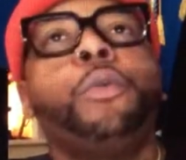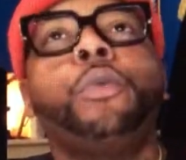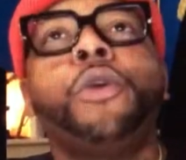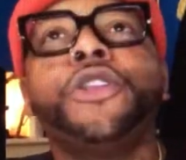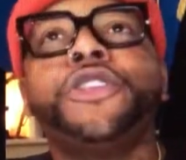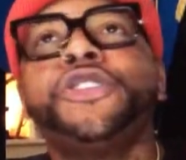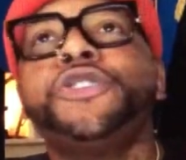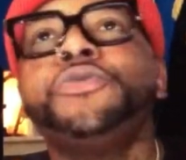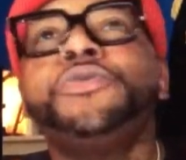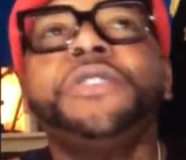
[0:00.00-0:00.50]

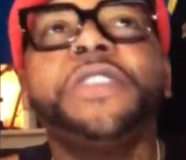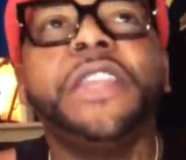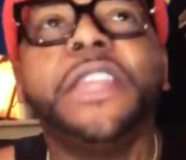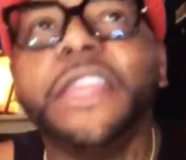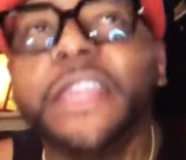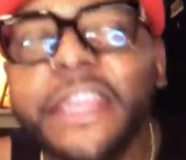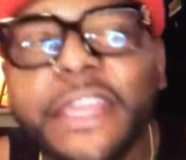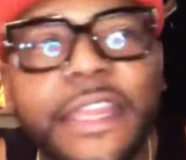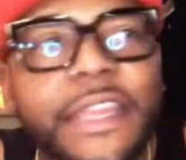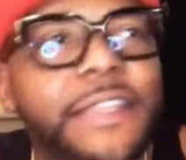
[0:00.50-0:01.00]
what you
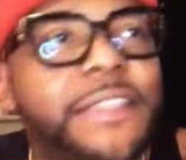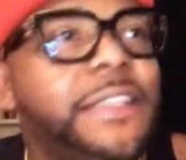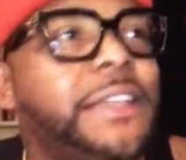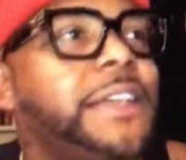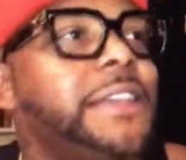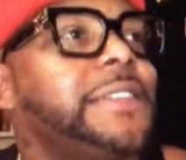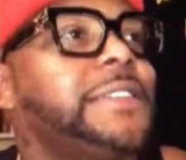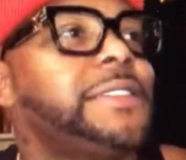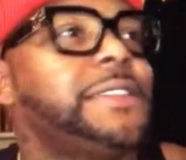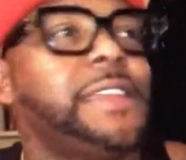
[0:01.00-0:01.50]
need
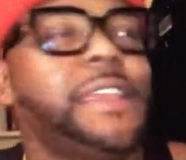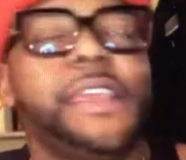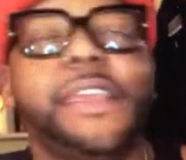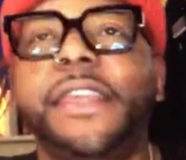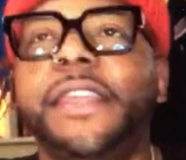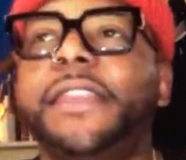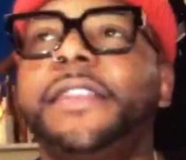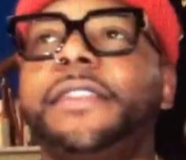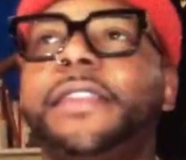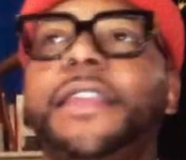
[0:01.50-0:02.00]
to
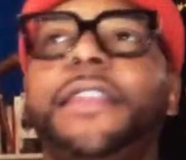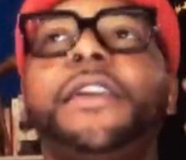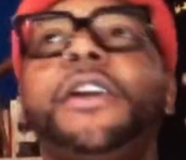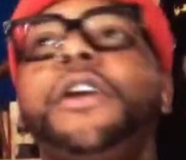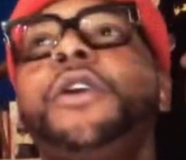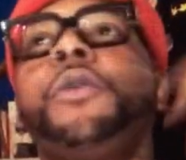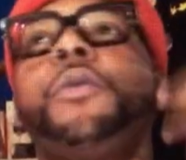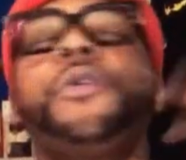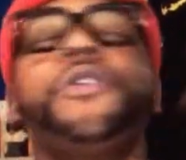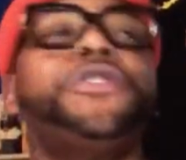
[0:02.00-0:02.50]
ascend and
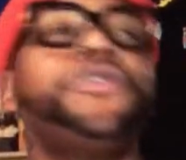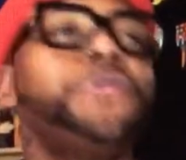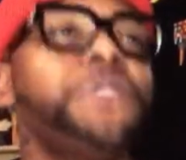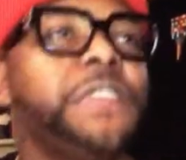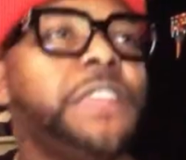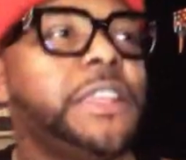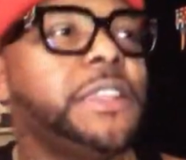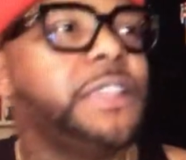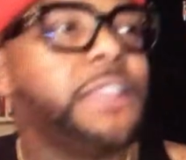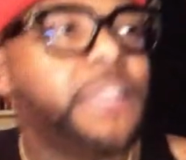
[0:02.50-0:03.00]
what you
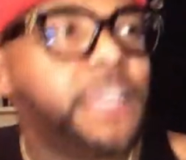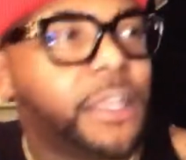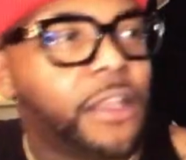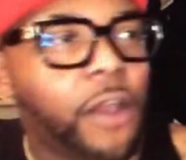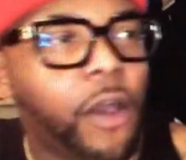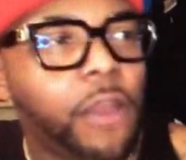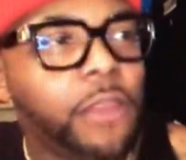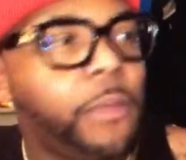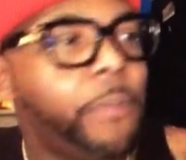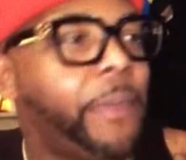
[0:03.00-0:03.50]
need to get
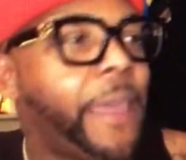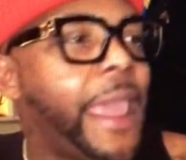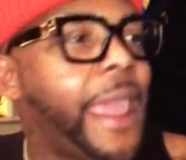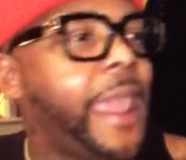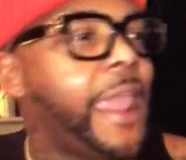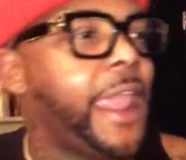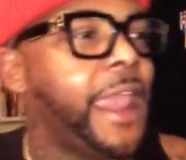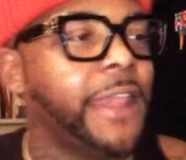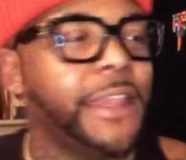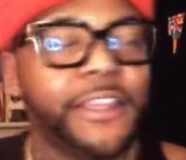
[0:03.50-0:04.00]
all the
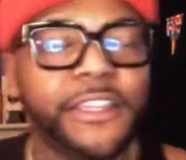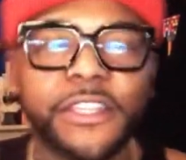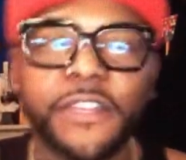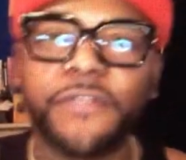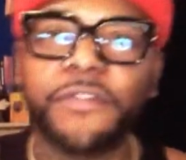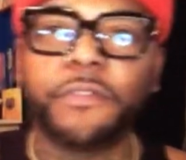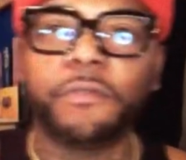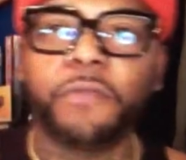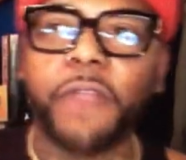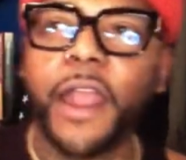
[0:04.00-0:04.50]
bad energy
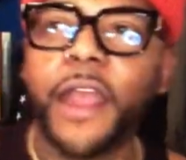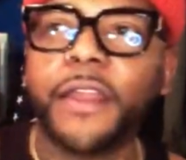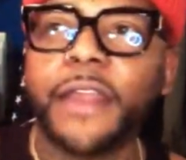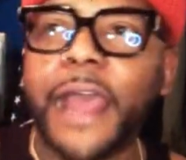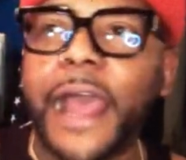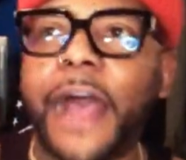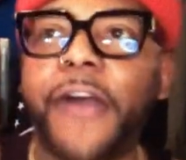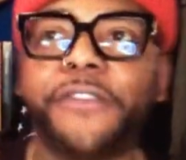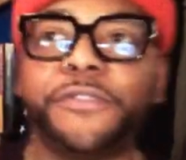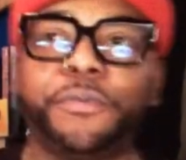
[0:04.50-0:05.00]
from around
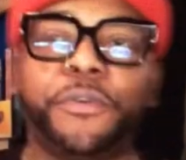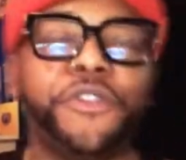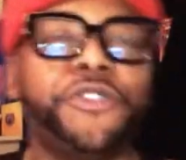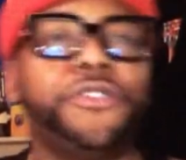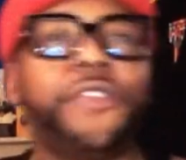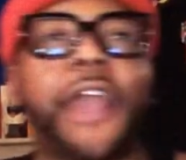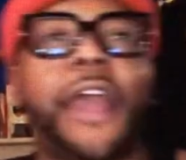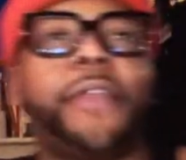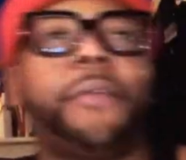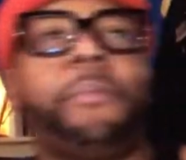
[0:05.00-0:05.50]
the house,
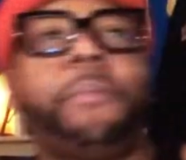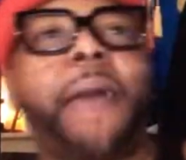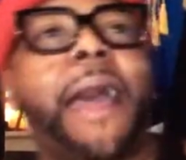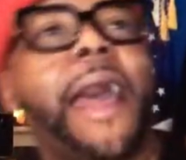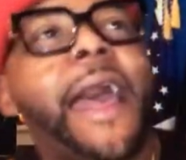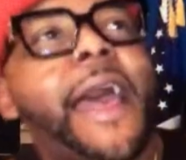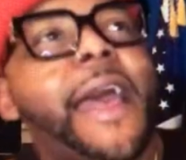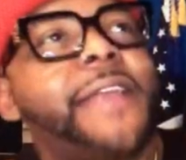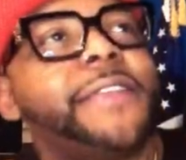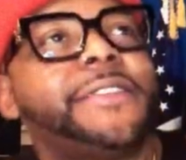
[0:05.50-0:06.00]
what you got to
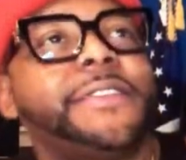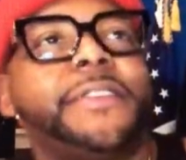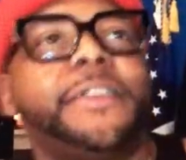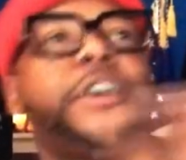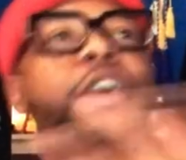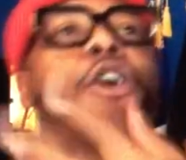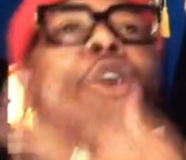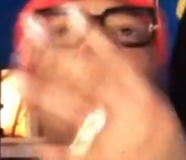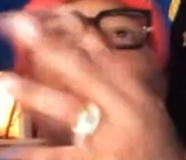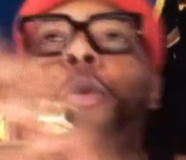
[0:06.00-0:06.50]
buy
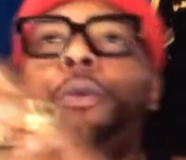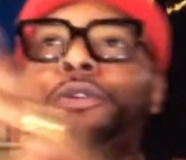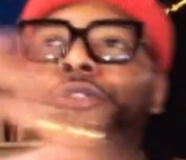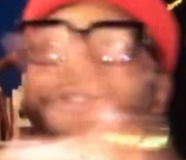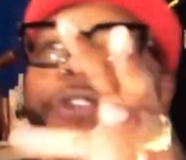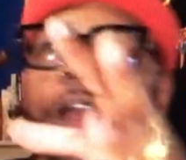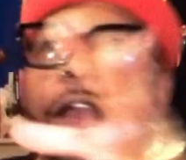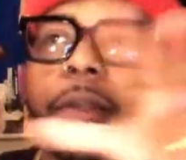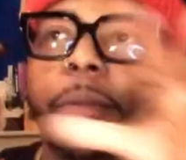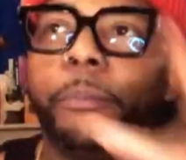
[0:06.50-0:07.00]
to or
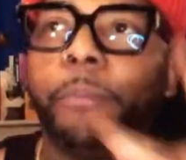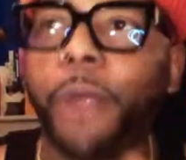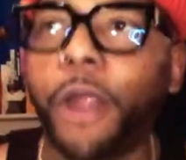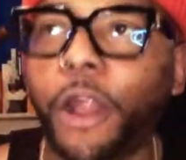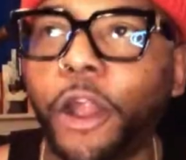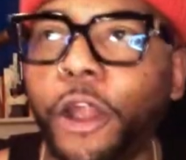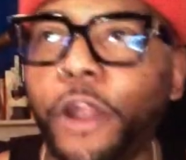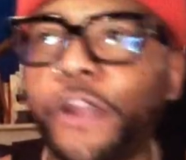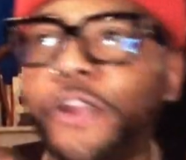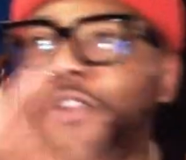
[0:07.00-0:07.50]
what you got to
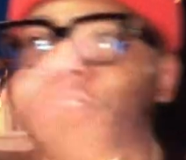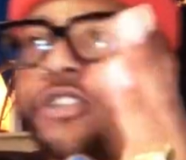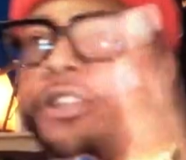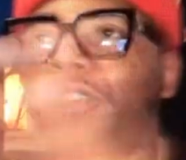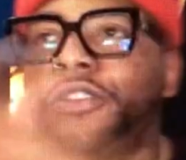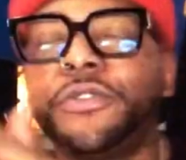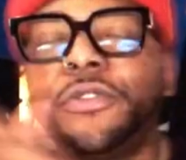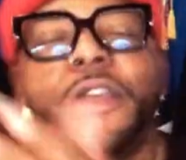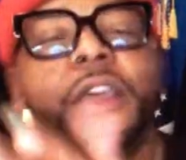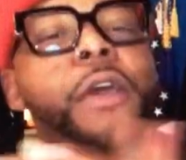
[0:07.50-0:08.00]
burn to
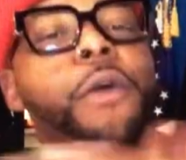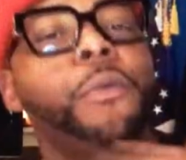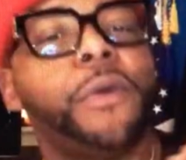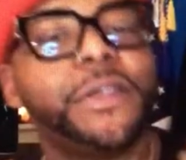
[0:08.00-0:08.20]
do.